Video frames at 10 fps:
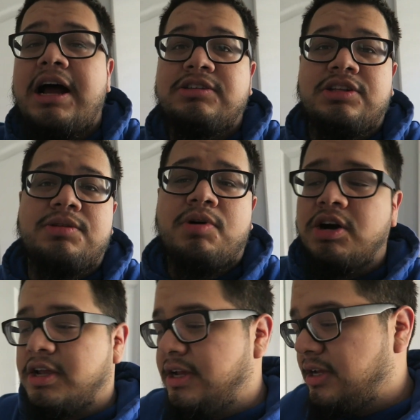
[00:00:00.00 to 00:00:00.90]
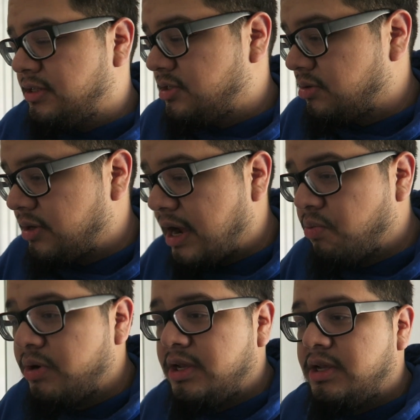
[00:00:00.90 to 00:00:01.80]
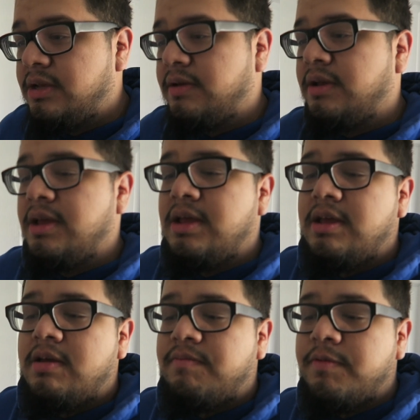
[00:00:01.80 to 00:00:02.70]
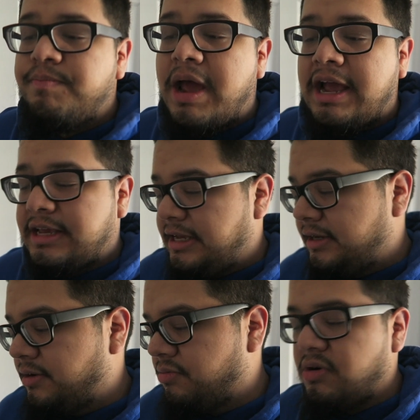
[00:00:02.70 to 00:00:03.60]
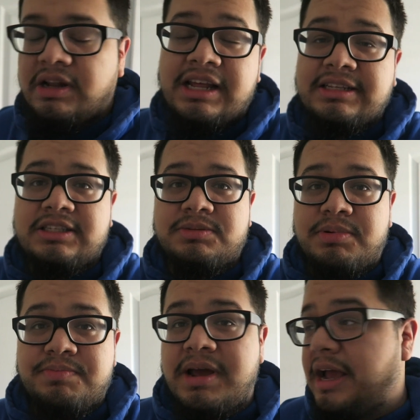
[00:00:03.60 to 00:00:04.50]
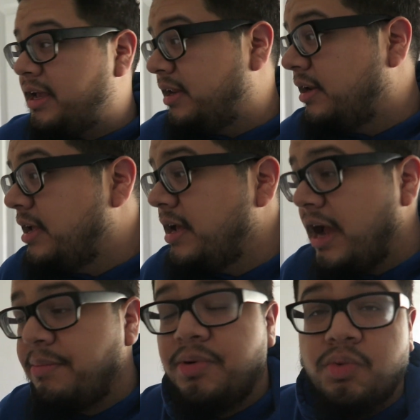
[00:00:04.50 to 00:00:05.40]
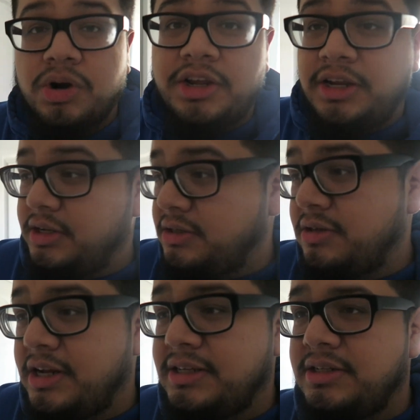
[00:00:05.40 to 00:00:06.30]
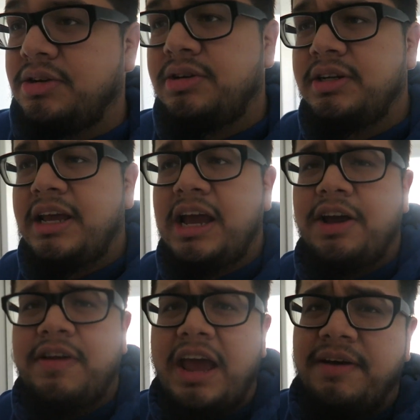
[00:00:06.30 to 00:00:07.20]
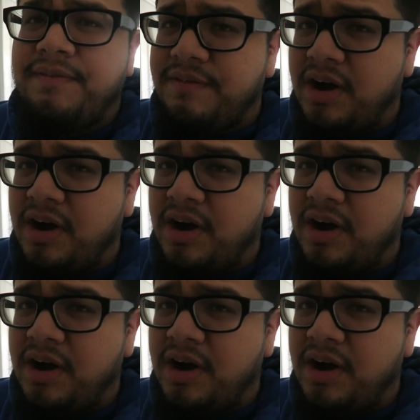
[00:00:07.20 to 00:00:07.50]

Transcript: house on the market, so now we've been packing. Well, Alexis has been packing. I've been working. Today is the only day I have